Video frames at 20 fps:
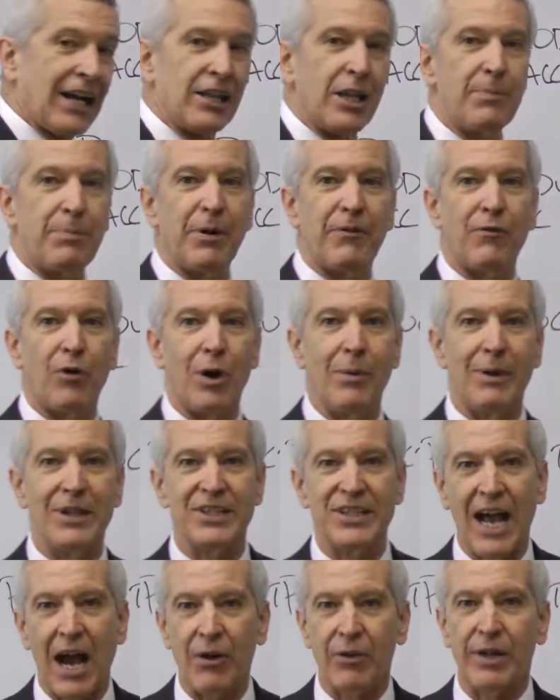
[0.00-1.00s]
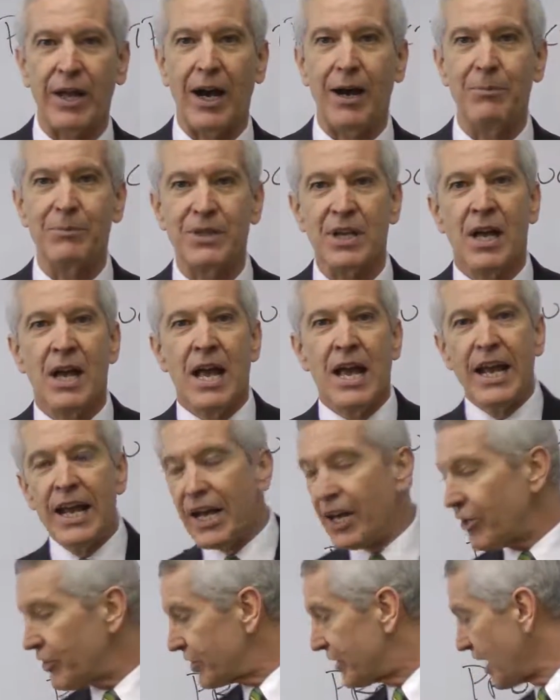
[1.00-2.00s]
finally, performance outcomes.
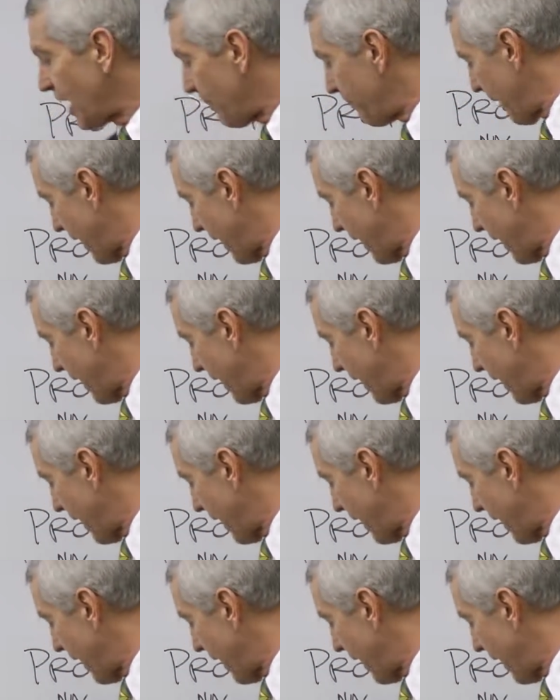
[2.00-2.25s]
Here's